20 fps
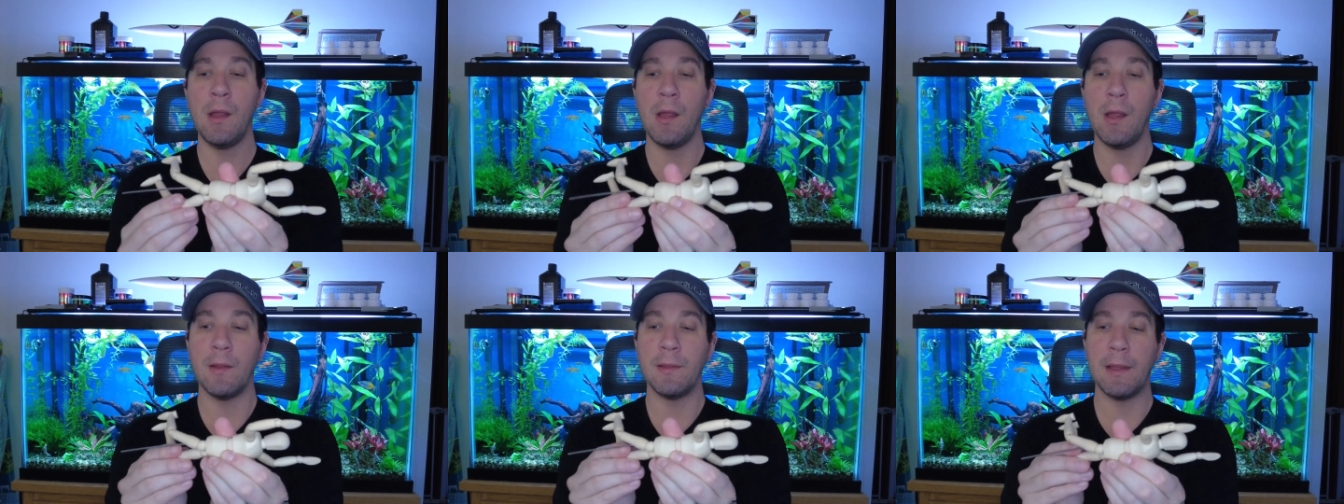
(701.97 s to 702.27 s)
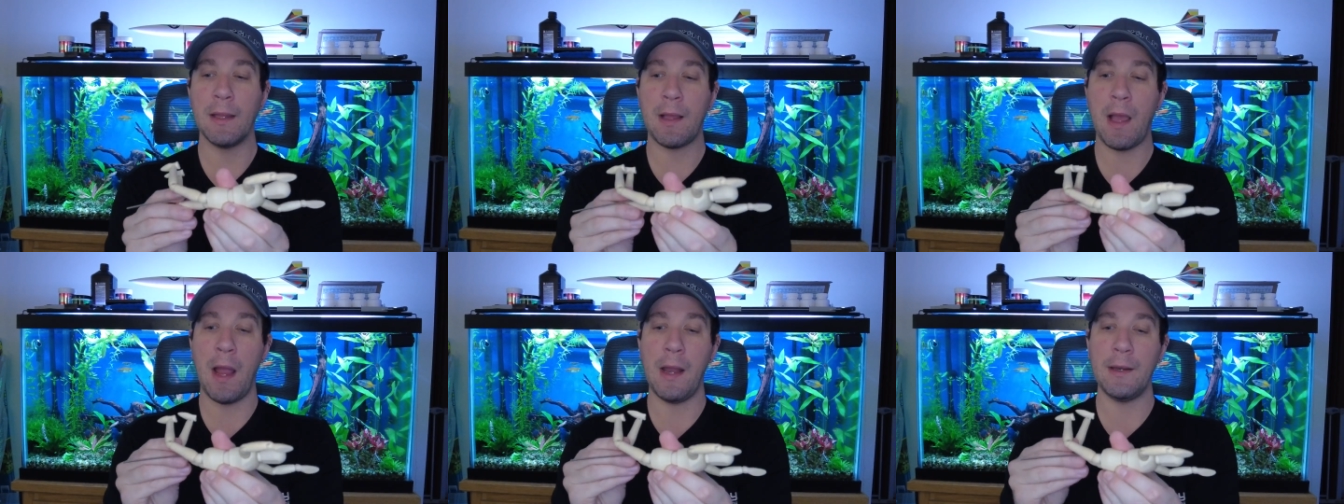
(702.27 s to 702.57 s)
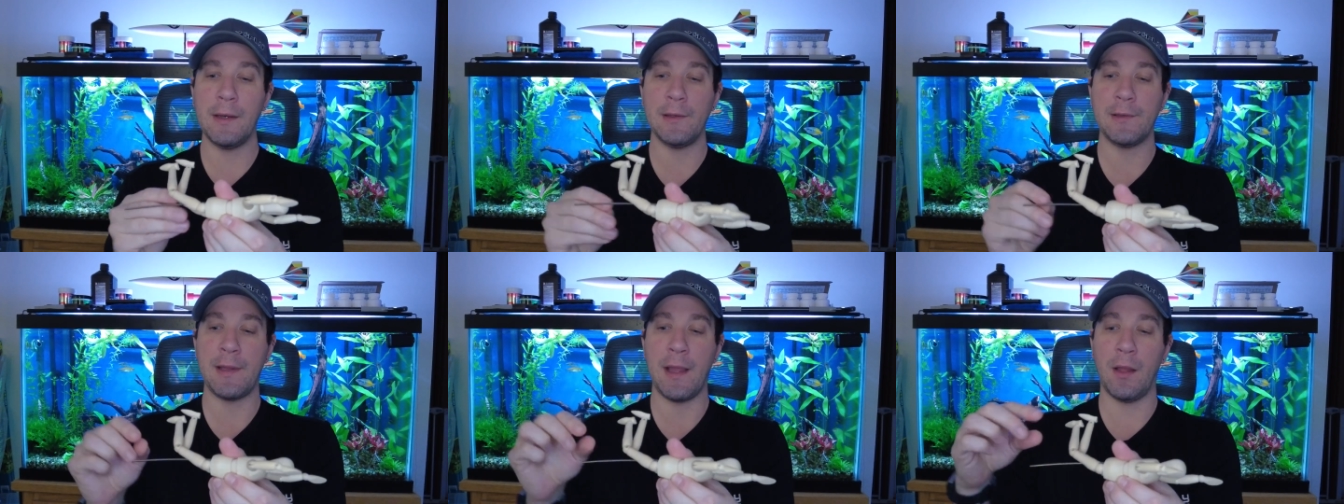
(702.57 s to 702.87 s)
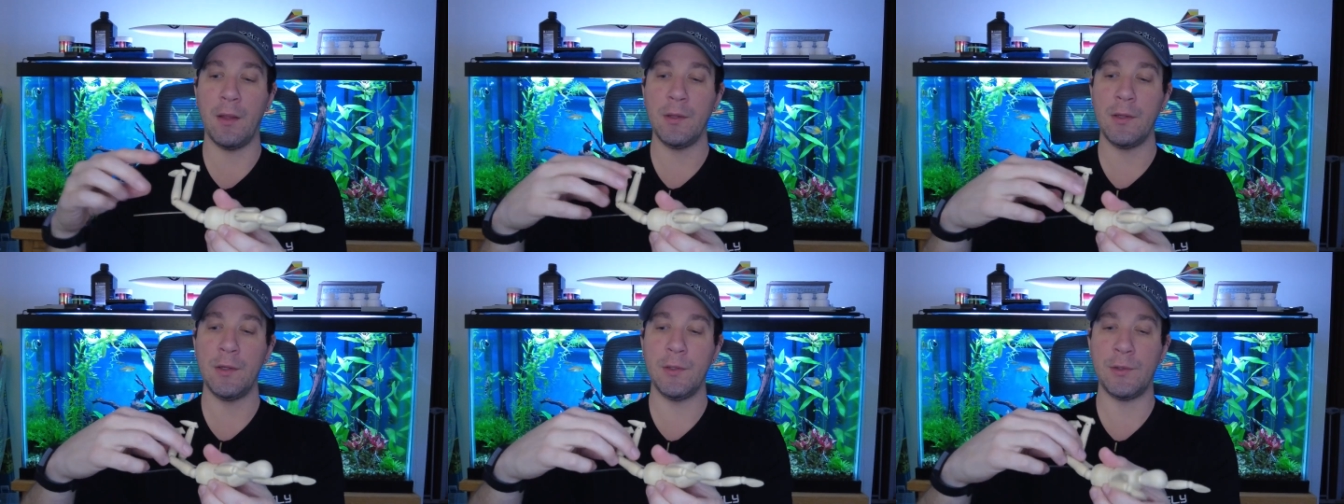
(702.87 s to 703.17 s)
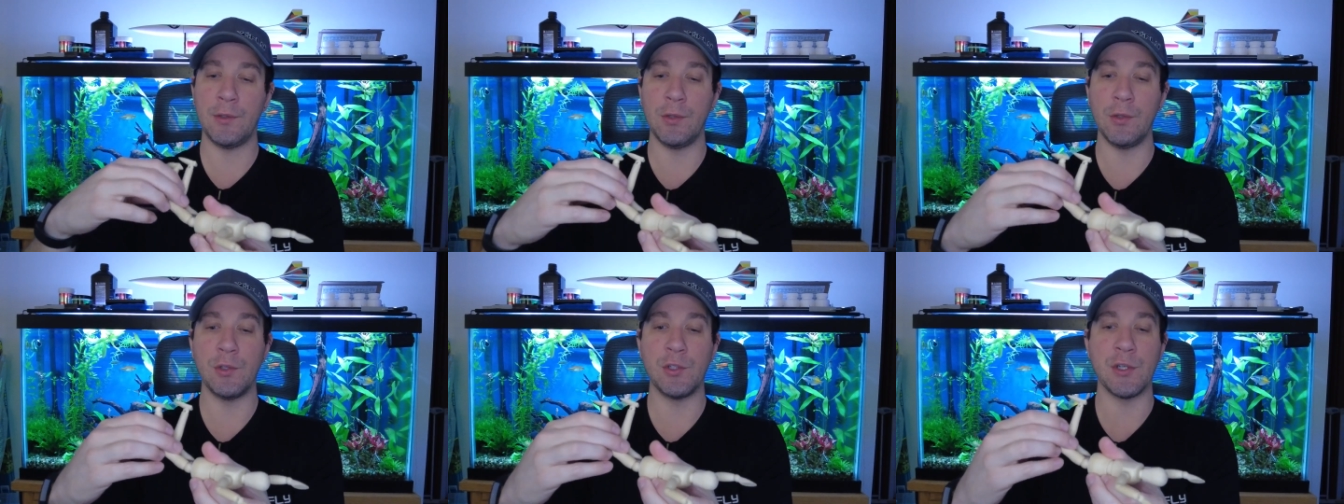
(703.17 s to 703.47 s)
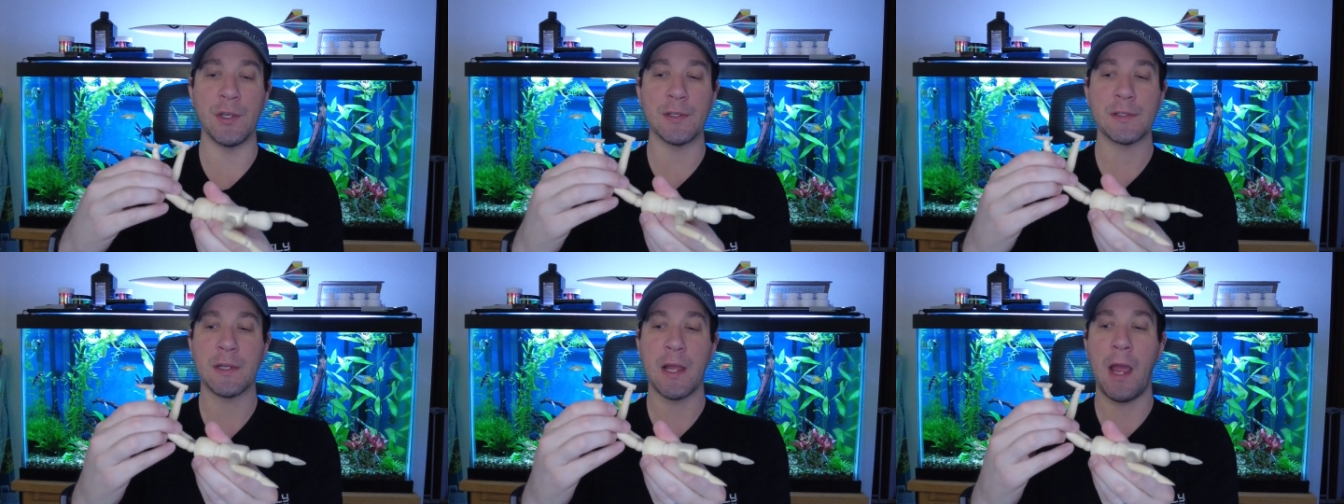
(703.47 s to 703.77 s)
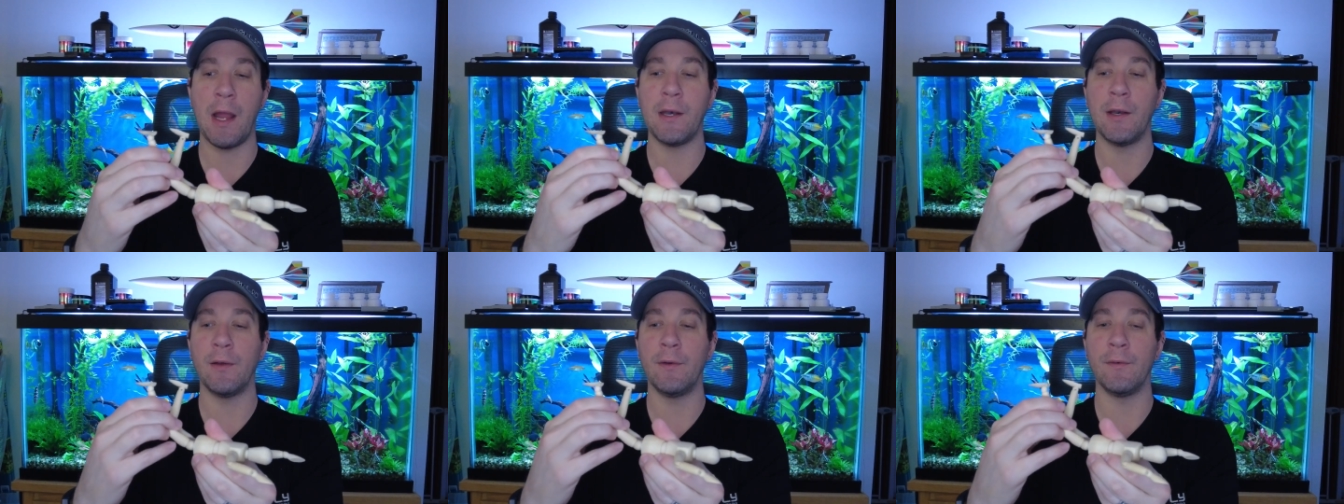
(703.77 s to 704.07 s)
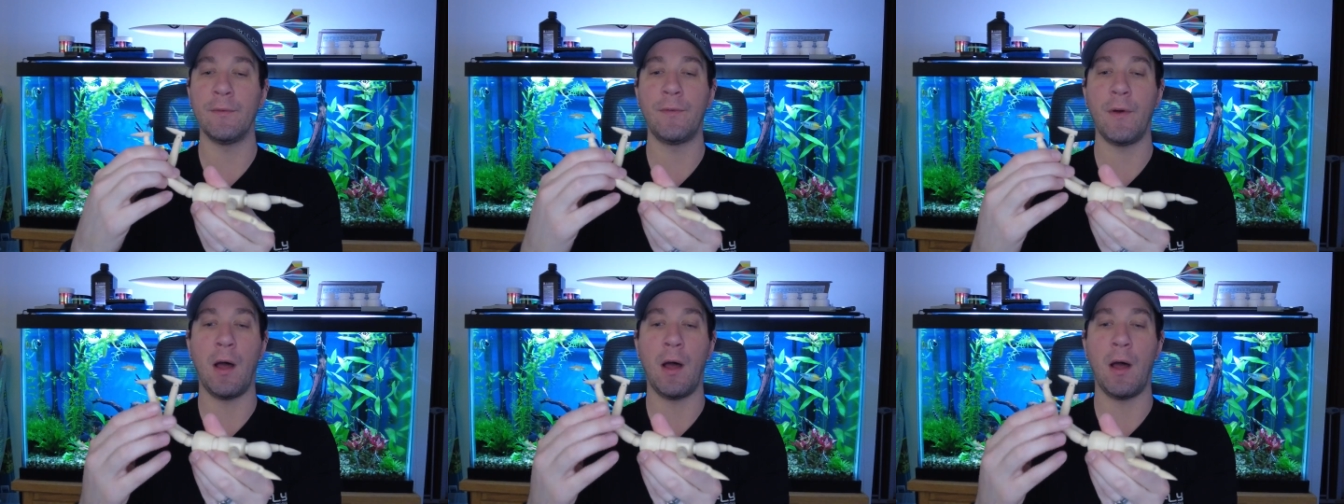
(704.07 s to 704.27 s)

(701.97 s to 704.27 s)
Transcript: they kind of tell you to just kind of